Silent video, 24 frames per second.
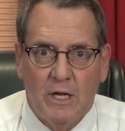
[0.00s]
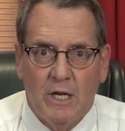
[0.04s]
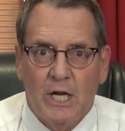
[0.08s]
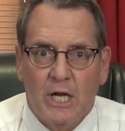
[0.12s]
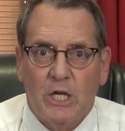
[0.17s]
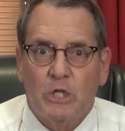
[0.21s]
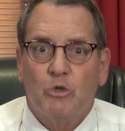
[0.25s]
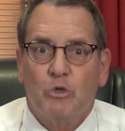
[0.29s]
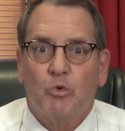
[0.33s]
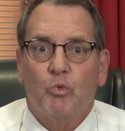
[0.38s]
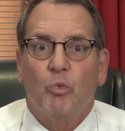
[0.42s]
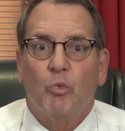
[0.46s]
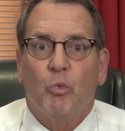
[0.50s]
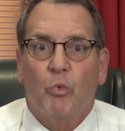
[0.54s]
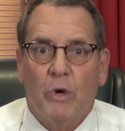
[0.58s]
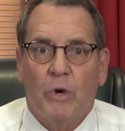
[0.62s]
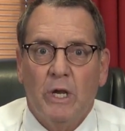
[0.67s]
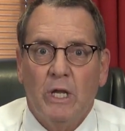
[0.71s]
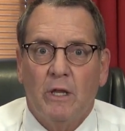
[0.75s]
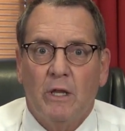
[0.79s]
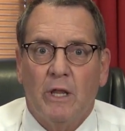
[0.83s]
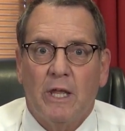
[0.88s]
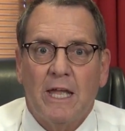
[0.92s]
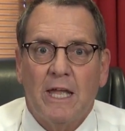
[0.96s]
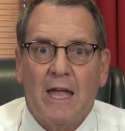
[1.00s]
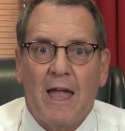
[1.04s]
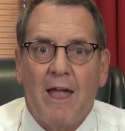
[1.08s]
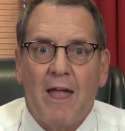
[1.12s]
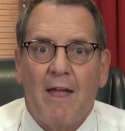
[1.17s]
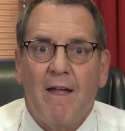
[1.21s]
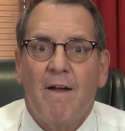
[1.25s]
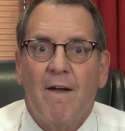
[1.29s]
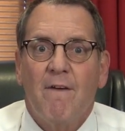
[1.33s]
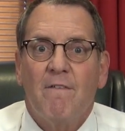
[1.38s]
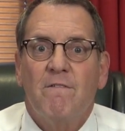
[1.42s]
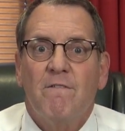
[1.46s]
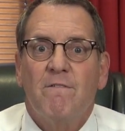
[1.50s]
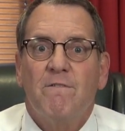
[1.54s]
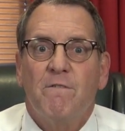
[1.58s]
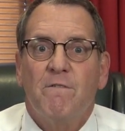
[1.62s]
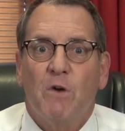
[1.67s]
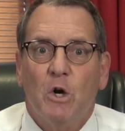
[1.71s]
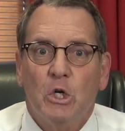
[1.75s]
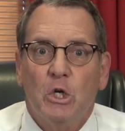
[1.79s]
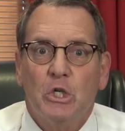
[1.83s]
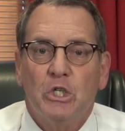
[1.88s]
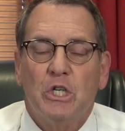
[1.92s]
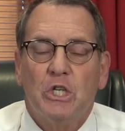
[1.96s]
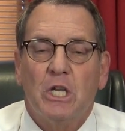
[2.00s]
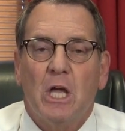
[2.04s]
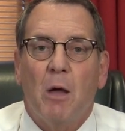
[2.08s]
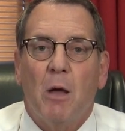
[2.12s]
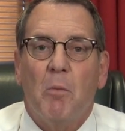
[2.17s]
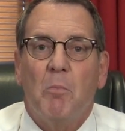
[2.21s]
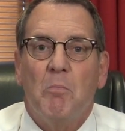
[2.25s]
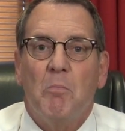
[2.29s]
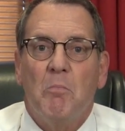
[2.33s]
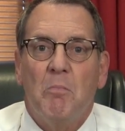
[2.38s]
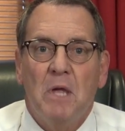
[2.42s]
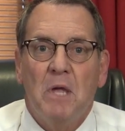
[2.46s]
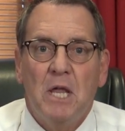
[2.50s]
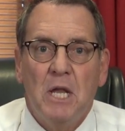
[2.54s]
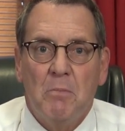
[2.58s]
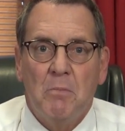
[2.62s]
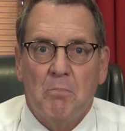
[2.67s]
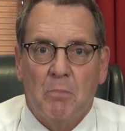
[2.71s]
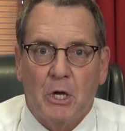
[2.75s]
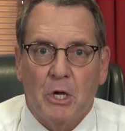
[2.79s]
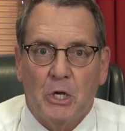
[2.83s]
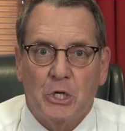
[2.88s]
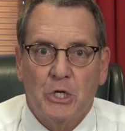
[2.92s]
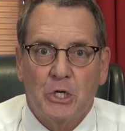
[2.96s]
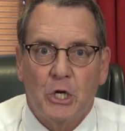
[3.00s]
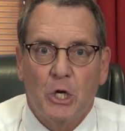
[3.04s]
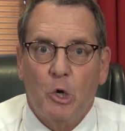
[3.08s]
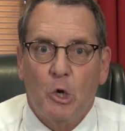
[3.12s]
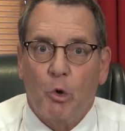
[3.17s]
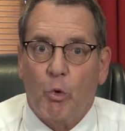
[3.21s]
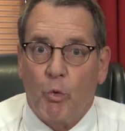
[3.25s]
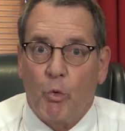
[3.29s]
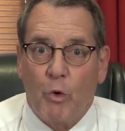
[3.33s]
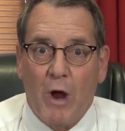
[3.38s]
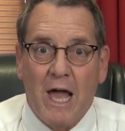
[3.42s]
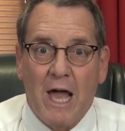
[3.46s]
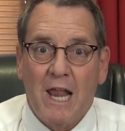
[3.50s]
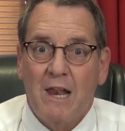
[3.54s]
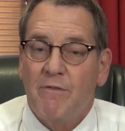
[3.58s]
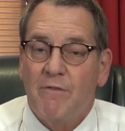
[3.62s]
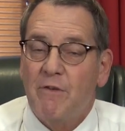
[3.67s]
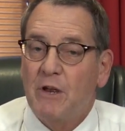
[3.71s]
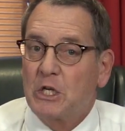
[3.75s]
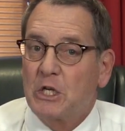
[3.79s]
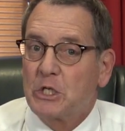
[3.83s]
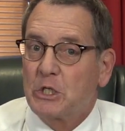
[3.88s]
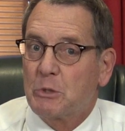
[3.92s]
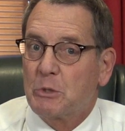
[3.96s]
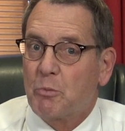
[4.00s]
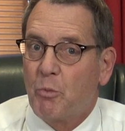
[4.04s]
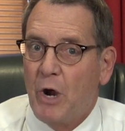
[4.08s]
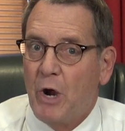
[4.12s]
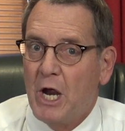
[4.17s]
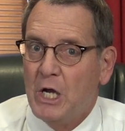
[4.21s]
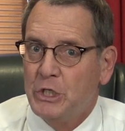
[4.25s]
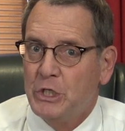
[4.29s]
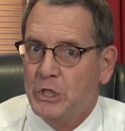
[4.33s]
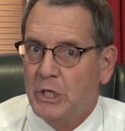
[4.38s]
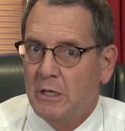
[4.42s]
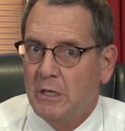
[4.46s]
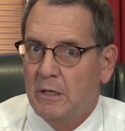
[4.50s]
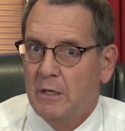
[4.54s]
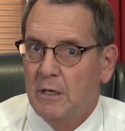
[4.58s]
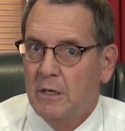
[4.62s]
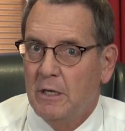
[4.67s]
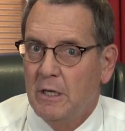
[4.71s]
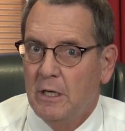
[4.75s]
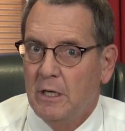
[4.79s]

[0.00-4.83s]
It's really a First Amendment right of expression.